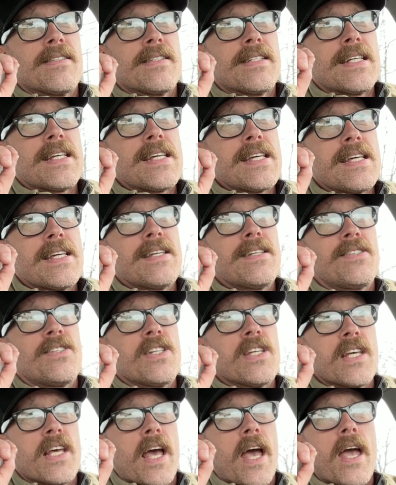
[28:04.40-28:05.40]

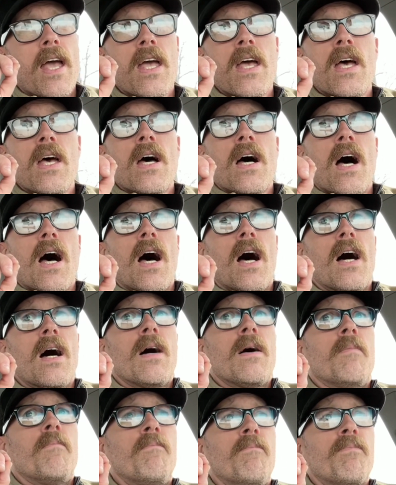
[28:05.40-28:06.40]
D-E-C-K.
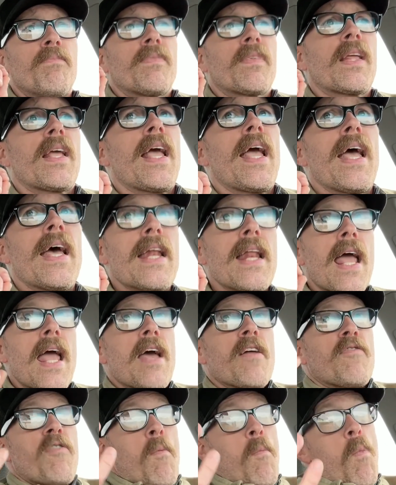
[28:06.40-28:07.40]

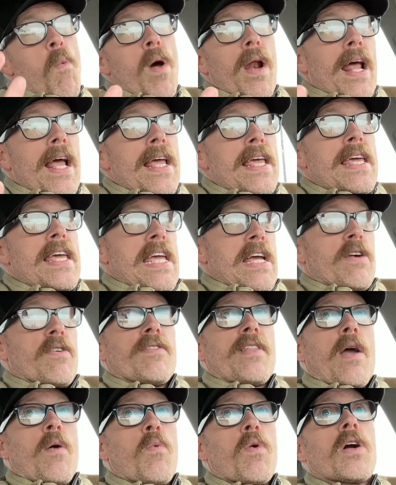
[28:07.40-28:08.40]
And from what I hear,
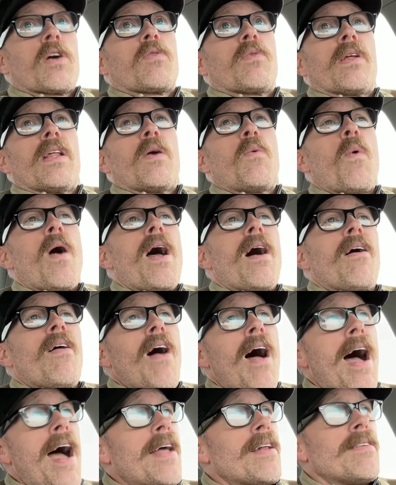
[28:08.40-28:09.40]
they work really well.
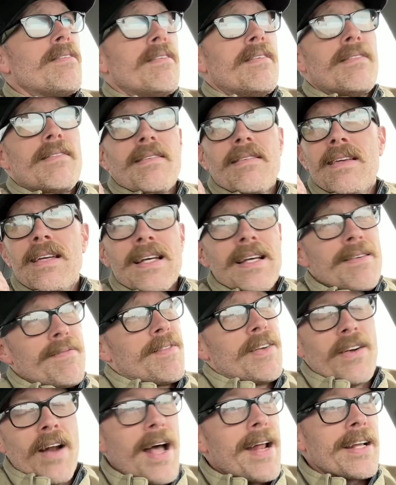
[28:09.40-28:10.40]

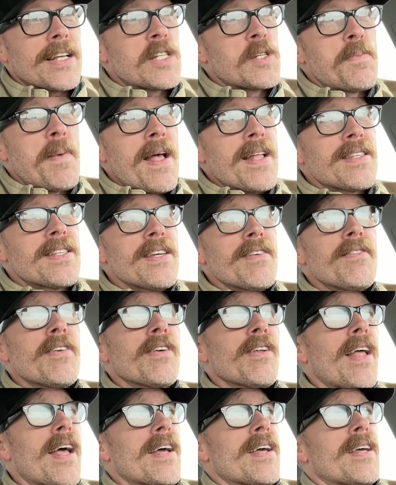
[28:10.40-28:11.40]
They're not expensive. They're
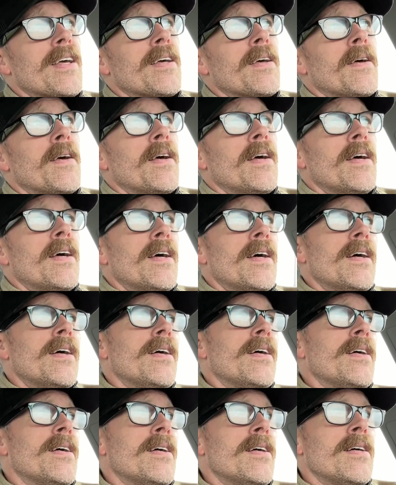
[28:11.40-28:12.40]
like,
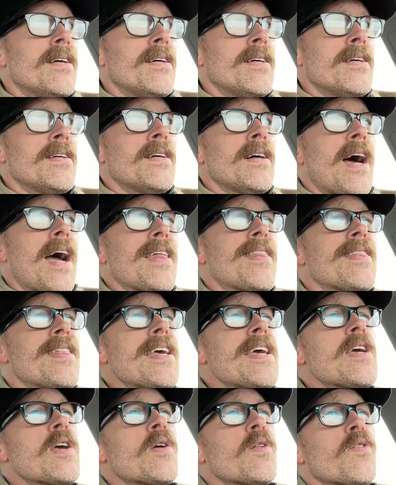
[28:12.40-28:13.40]
I
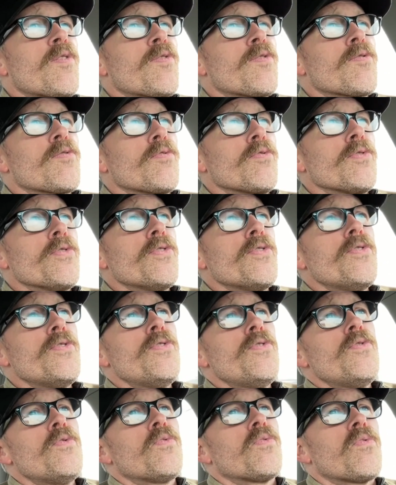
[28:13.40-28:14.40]
think
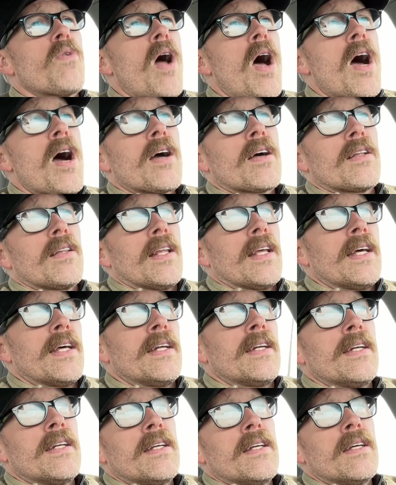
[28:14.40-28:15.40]
through
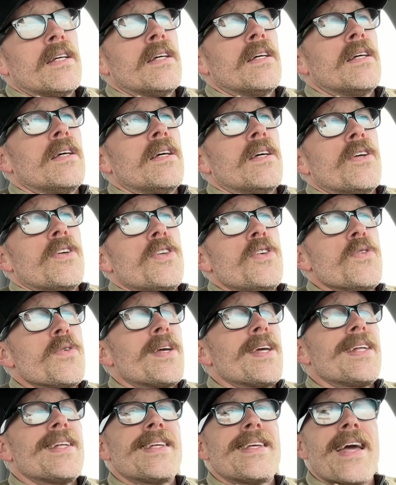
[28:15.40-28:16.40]
Rockland, you
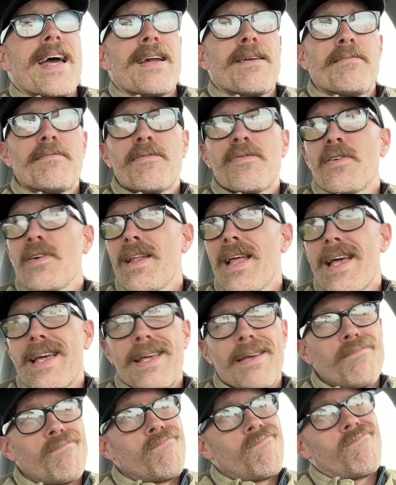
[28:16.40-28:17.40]
can get them for like,
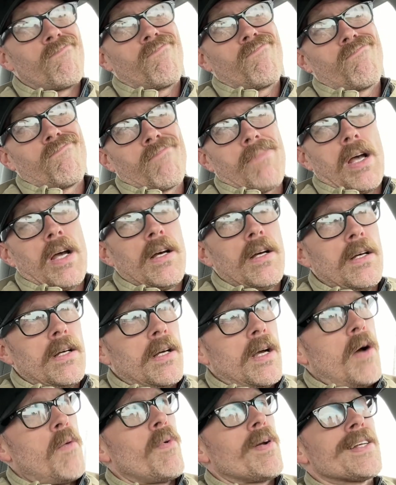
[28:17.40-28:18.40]

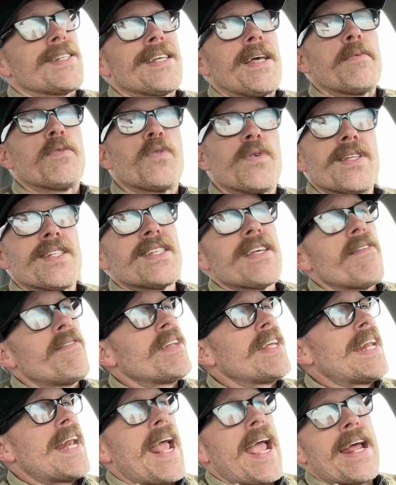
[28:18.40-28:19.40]
I want to say between
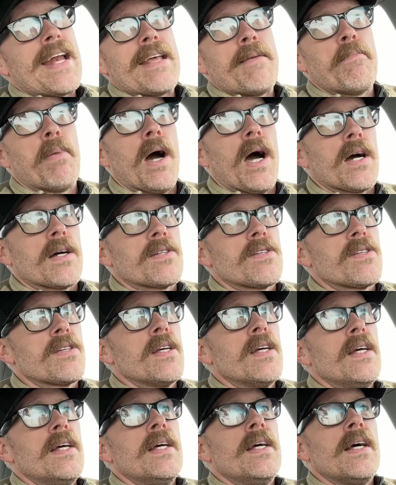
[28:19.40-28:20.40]
70 and 80 bucks.
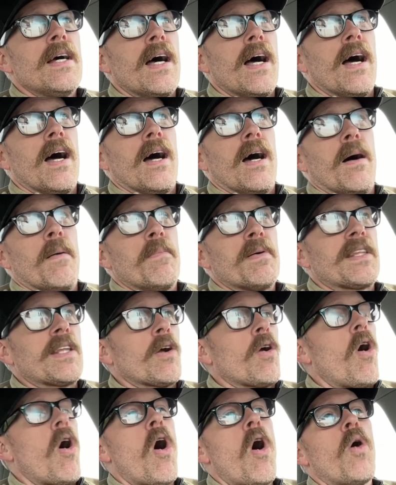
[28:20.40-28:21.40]
But
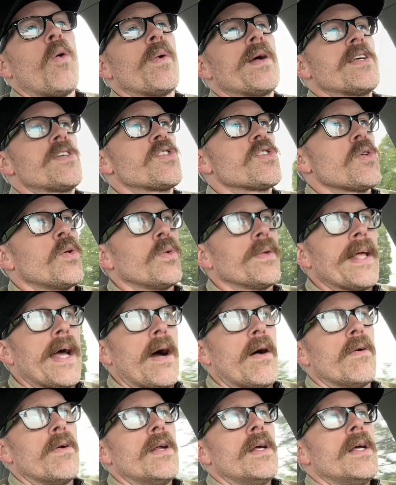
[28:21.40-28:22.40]
they're always sold
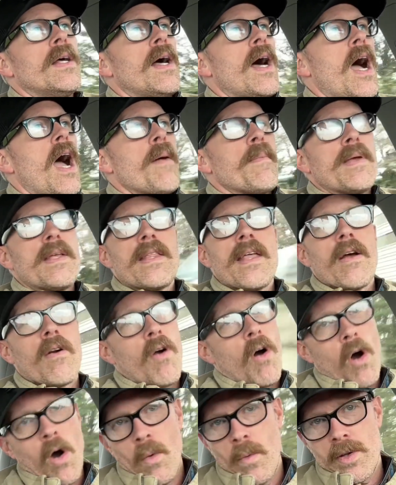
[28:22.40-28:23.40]
out. I mean, they're
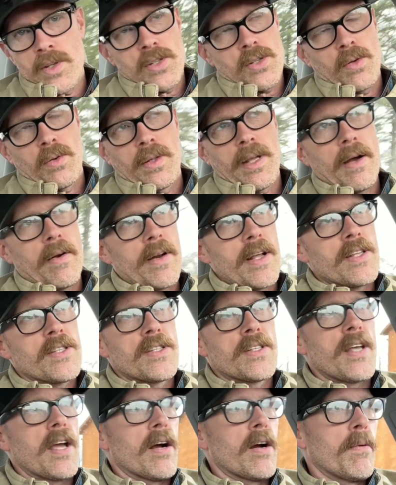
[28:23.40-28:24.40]
always sold out.
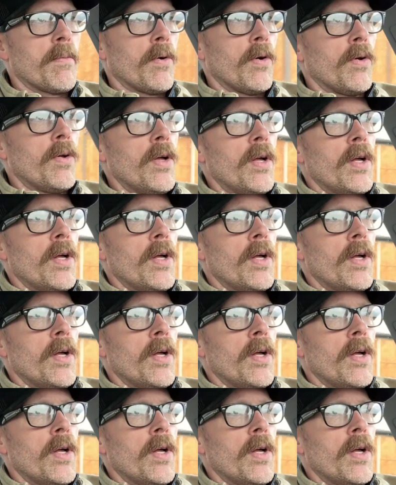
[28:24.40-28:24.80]
It's terrible.